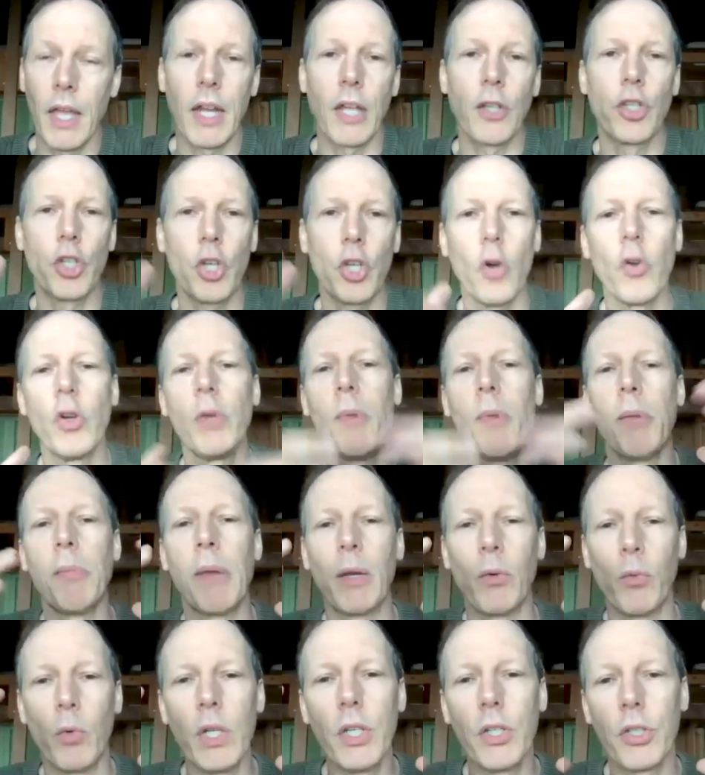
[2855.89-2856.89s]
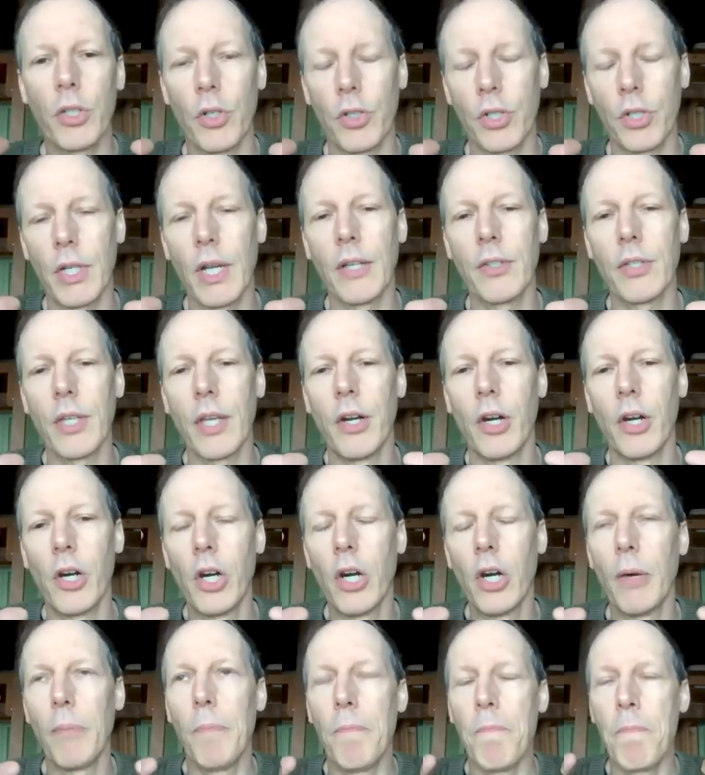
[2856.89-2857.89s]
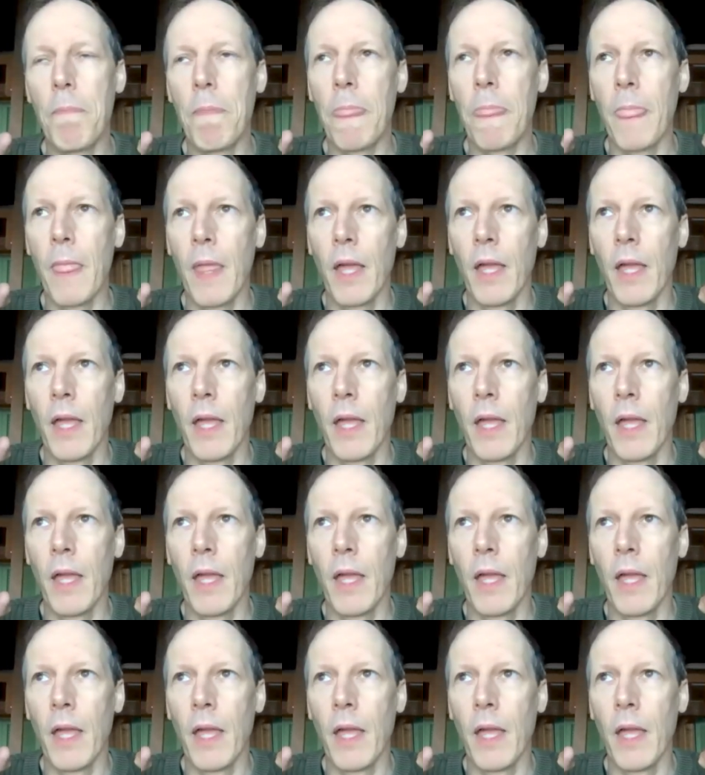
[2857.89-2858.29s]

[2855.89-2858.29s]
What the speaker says: And I showed him all my research, and I said, Herb,